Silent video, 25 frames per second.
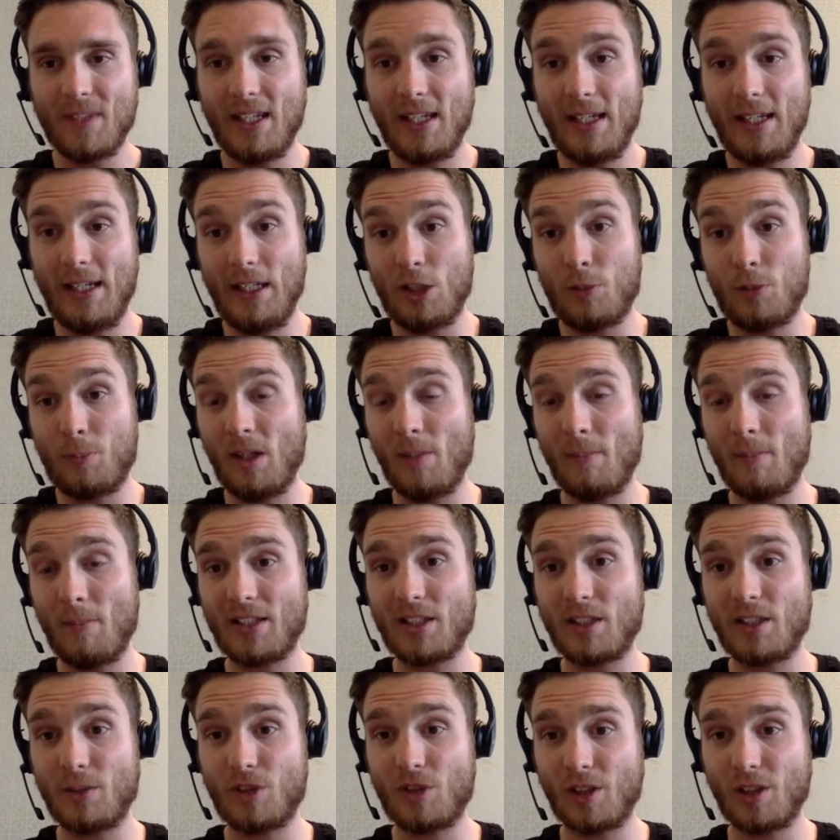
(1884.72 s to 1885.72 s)
it's been a
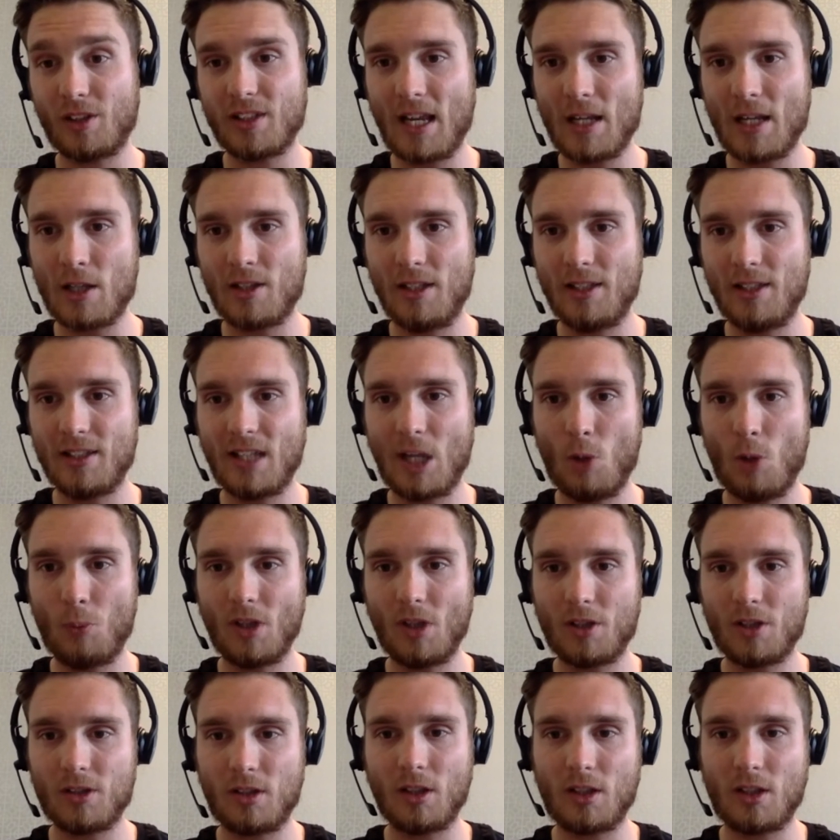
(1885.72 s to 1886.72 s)
massive success and it's helped
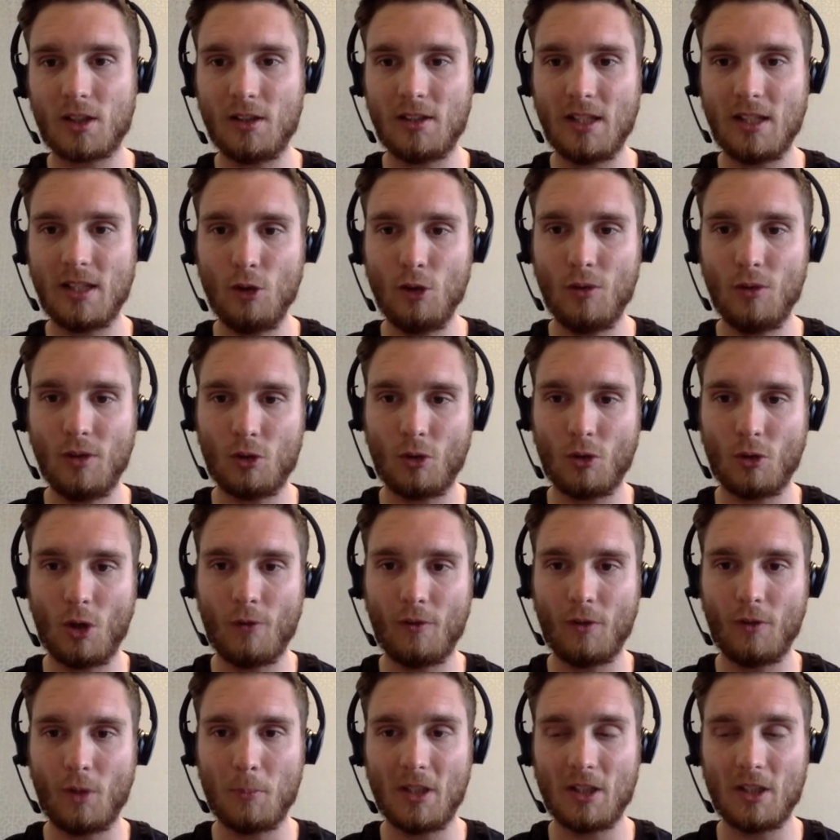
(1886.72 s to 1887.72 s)
us to continue the growth
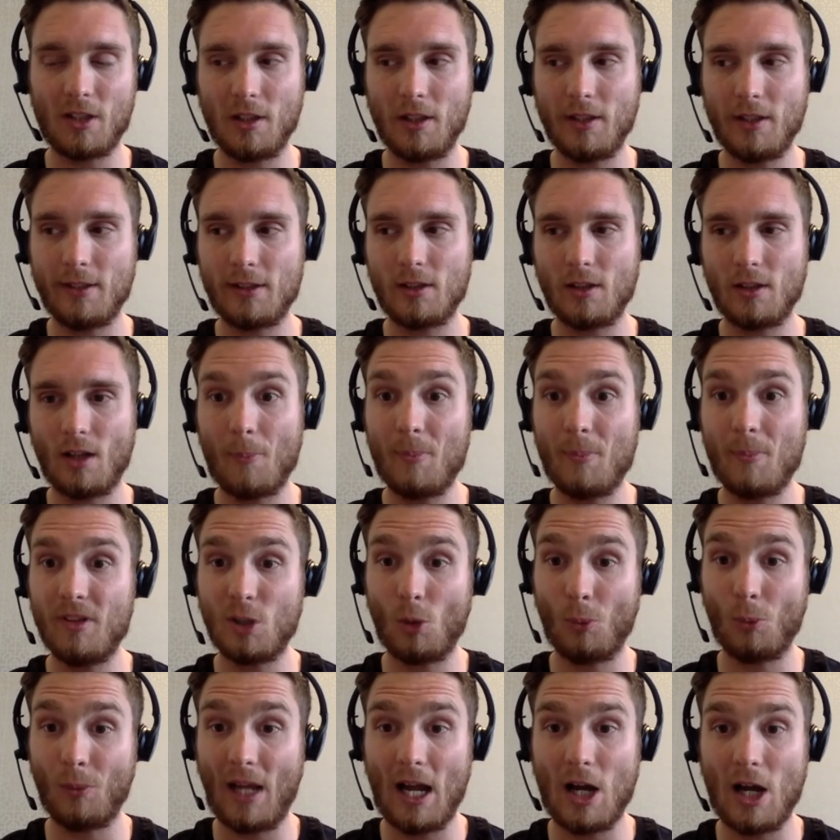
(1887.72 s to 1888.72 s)
of the business up
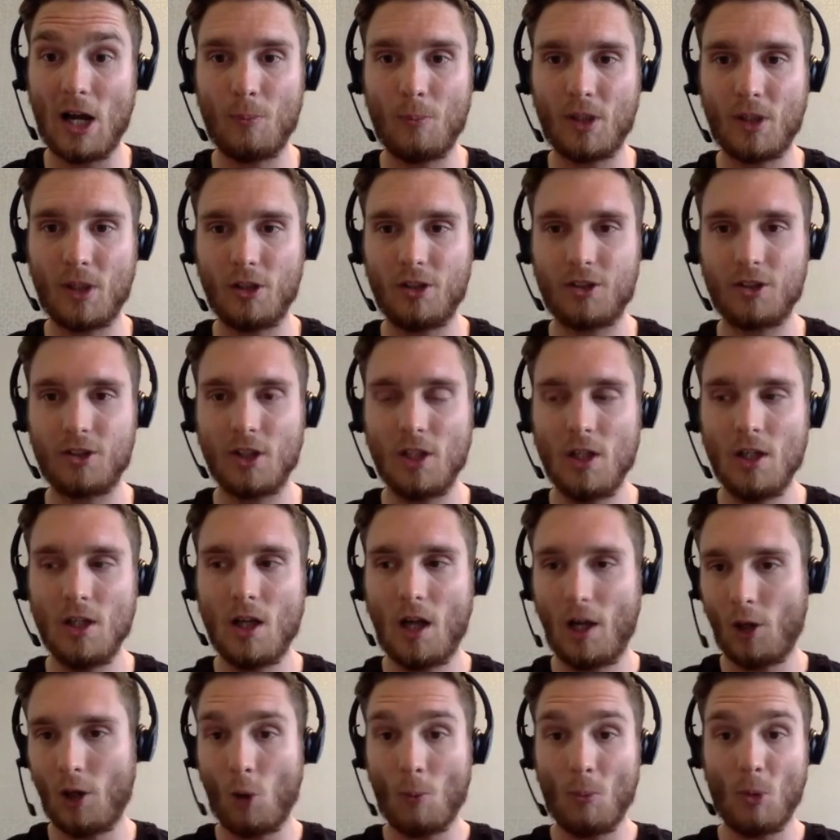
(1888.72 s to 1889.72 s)
until now because
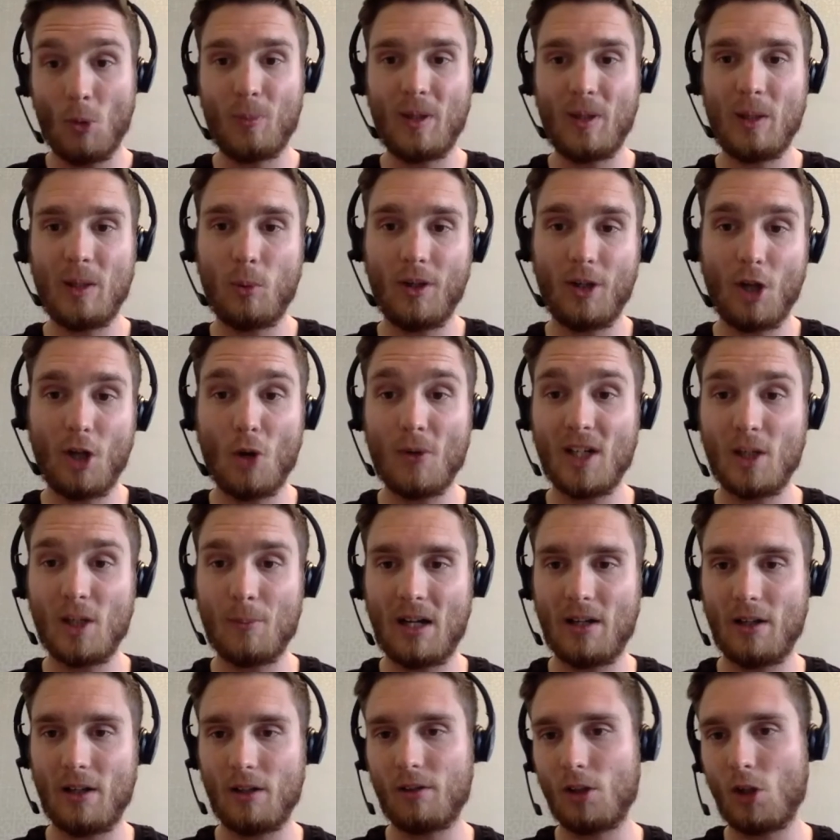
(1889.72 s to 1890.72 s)
a lot more people are knowing
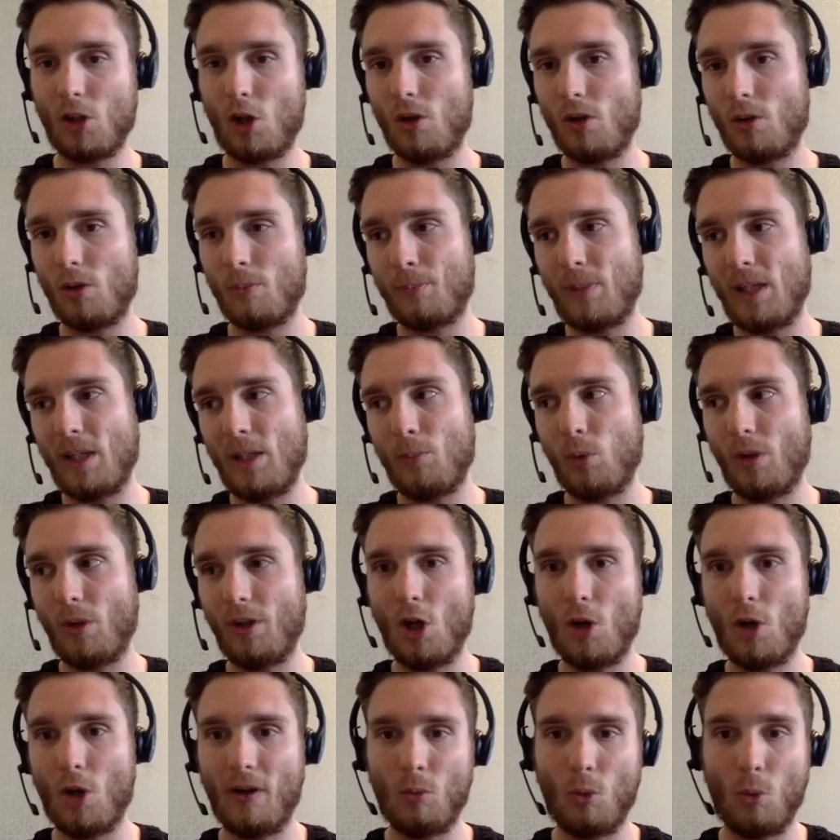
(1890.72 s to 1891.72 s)
about us. A lot of people are
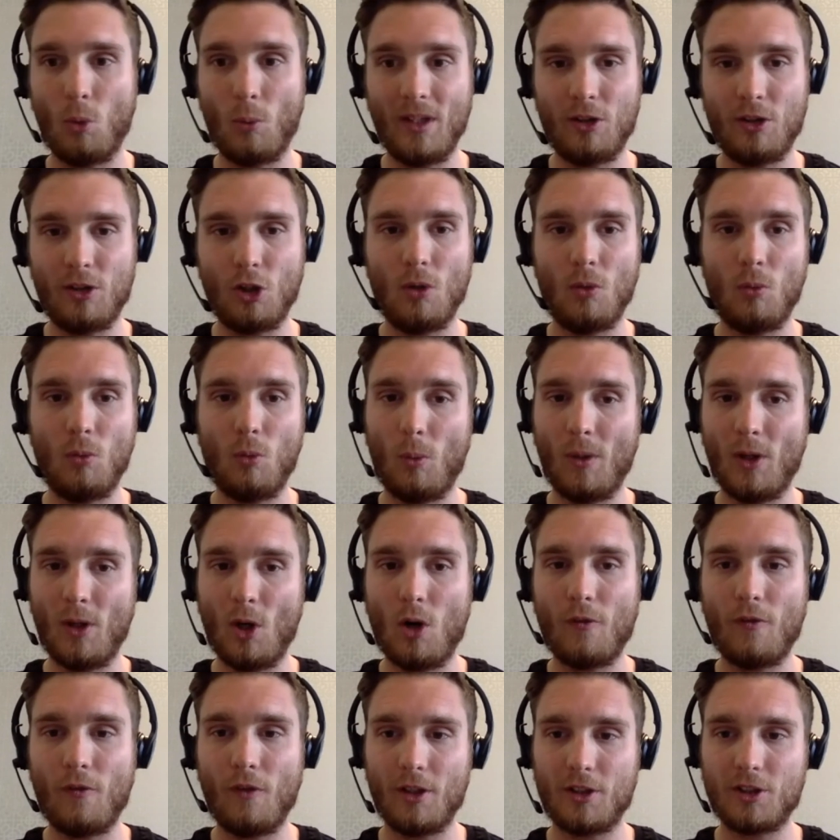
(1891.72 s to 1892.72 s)
knowing what we do and what we
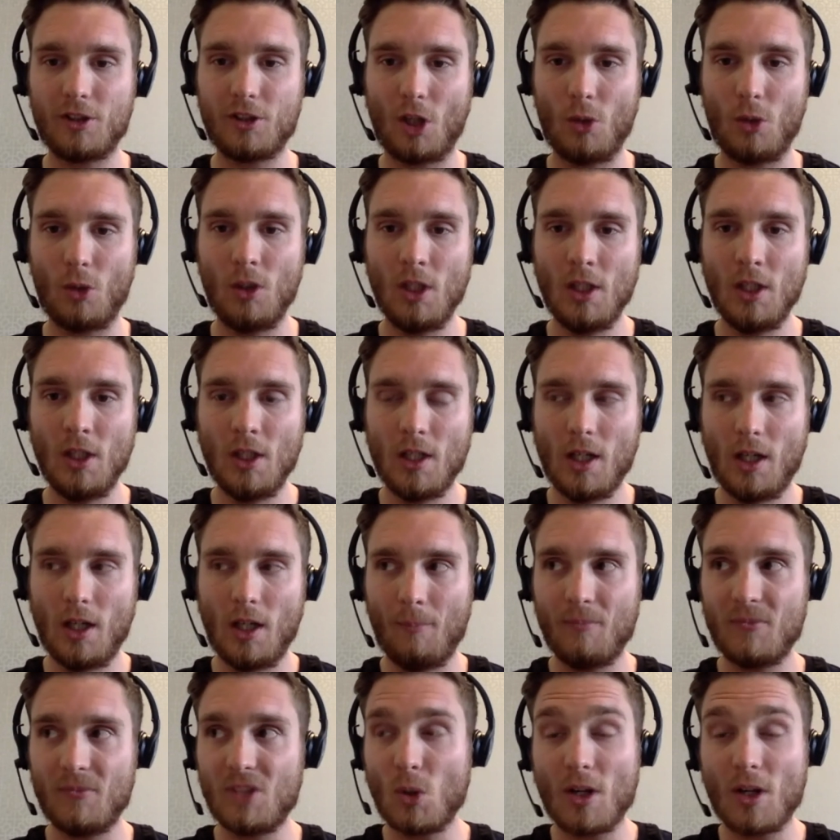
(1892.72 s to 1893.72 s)
offer. So
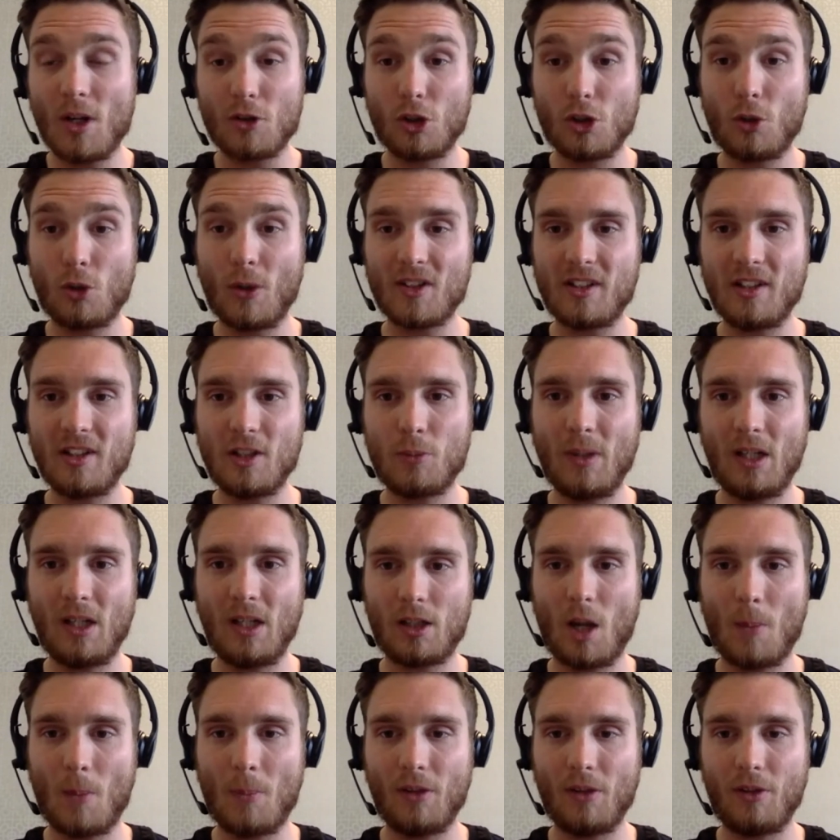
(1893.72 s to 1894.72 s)
um, to answer your question, there's been a
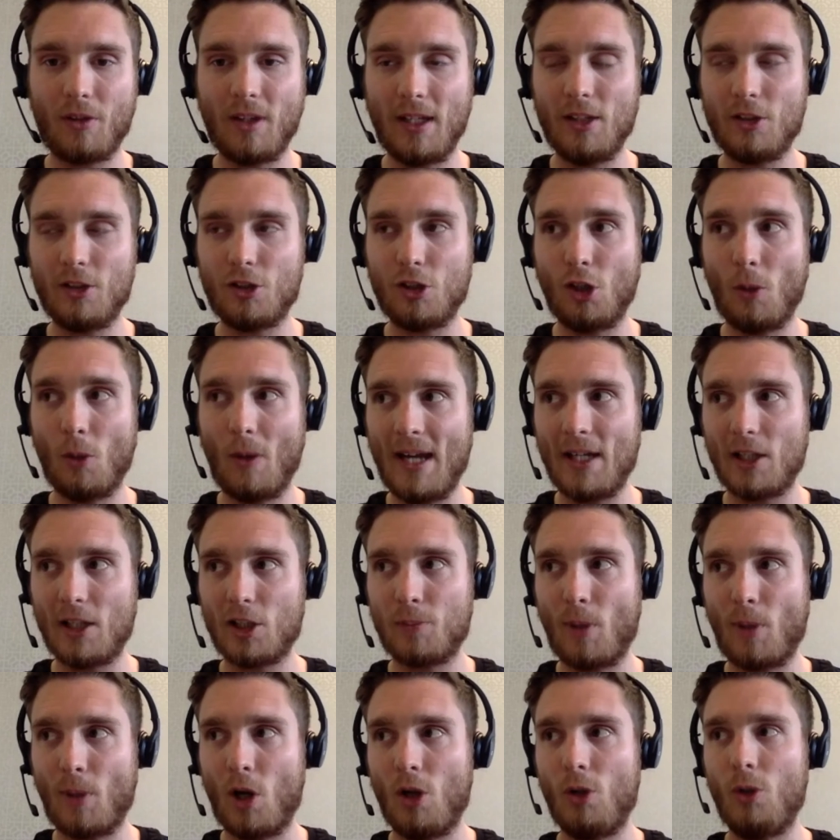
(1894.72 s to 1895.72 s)
couple of things, you know,
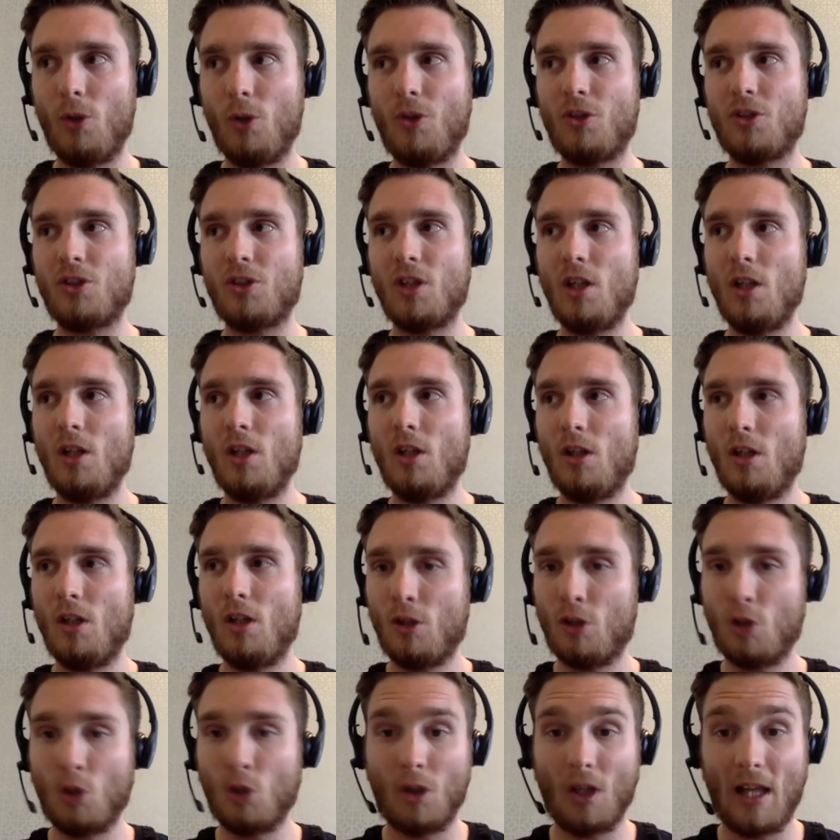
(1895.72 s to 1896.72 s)
expos,
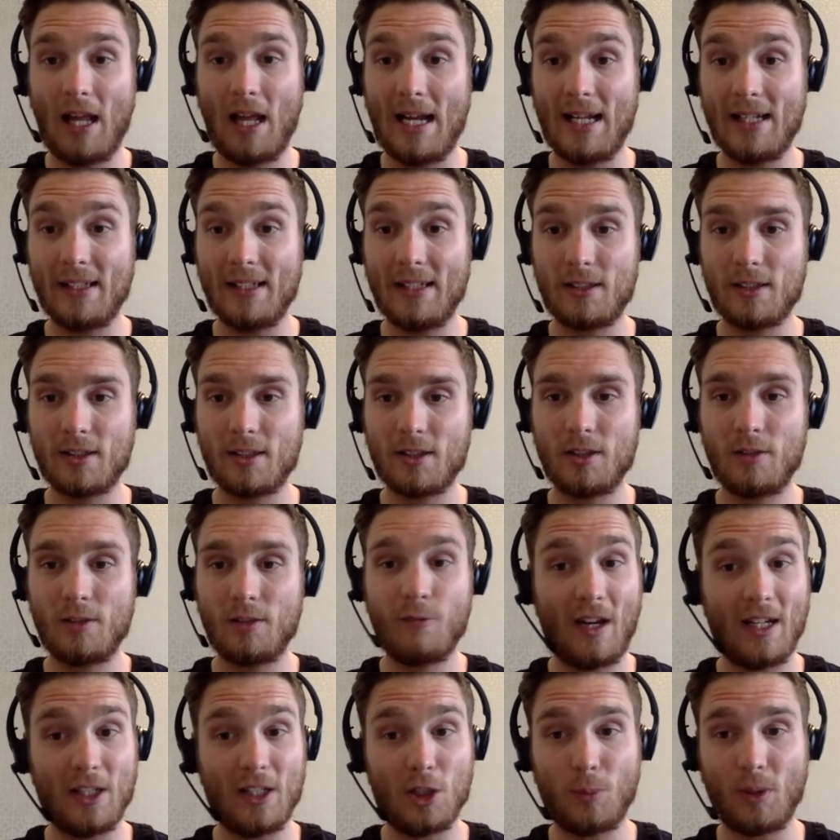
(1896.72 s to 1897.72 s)
Google ads,
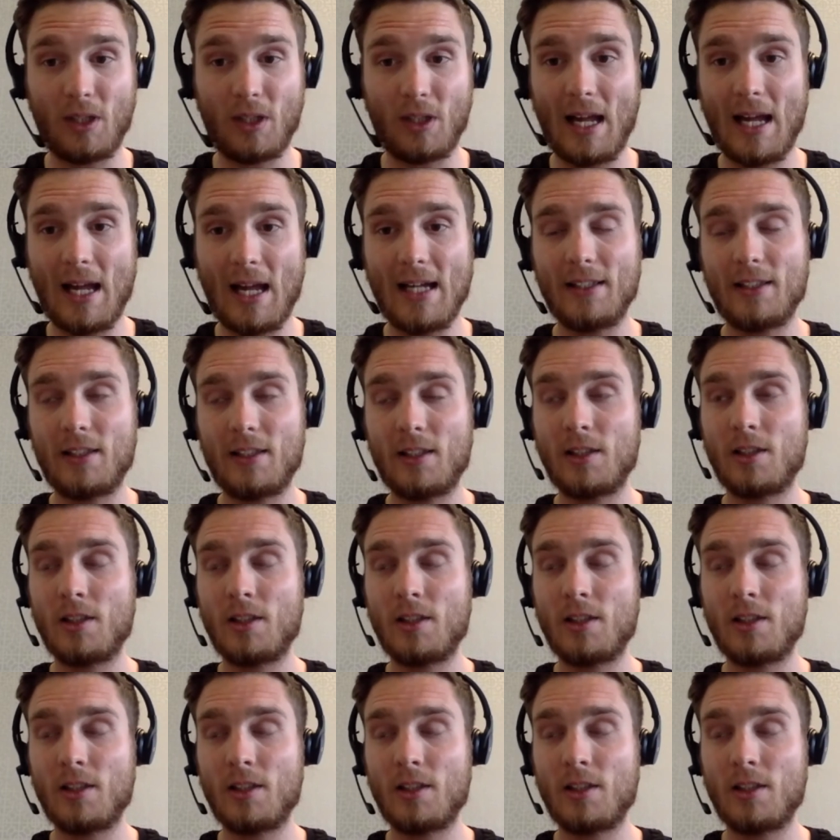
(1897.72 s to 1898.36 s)
Facebook ads,